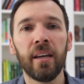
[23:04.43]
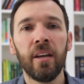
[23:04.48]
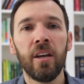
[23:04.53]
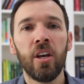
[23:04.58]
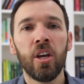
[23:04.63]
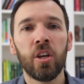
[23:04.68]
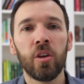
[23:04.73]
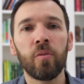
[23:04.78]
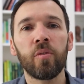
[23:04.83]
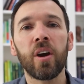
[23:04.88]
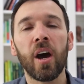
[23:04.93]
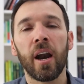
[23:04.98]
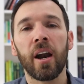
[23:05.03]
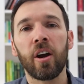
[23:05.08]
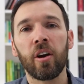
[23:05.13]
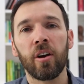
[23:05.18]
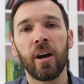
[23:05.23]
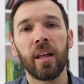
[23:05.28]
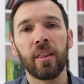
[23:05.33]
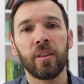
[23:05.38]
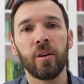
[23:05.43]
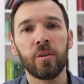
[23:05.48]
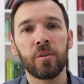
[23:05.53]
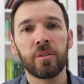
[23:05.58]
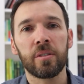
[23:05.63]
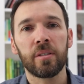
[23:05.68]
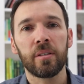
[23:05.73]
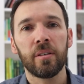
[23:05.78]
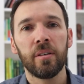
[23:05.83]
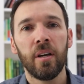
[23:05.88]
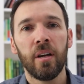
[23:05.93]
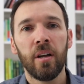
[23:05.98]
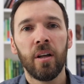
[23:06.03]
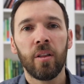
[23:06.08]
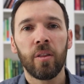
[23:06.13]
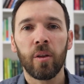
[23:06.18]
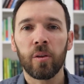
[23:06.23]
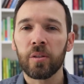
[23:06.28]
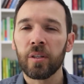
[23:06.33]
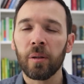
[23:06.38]
you've got to create those
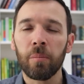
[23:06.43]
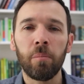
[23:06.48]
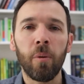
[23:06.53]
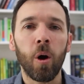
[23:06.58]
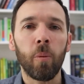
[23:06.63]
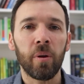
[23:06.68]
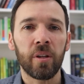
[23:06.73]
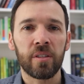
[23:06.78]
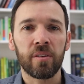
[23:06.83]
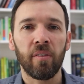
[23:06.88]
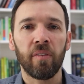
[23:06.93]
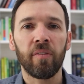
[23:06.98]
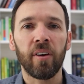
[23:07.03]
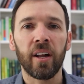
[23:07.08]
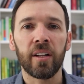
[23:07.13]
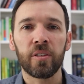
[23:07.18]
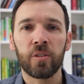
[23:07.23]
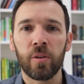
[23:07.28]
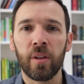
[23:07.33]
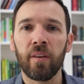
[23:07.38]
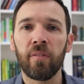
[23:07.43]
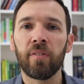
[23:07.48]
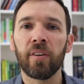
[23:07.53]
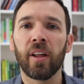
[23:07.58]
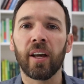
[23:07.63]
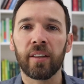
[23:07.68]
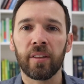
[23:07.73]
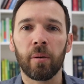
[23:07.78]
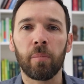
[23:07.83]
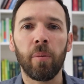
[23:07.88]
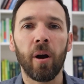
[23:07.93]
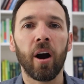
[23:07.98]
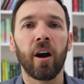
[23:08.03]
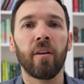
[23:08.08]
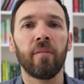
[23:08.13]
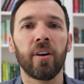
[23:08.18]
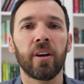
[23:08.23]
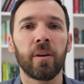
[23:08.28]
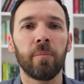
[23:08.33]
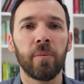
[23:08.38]
little moments of fun so they feel like they're part of a
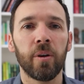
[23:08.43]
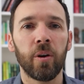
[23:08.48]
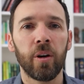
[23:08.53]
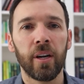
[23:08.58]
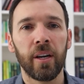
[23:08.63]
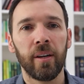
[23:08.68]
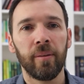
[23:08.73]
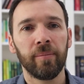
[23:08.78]
community.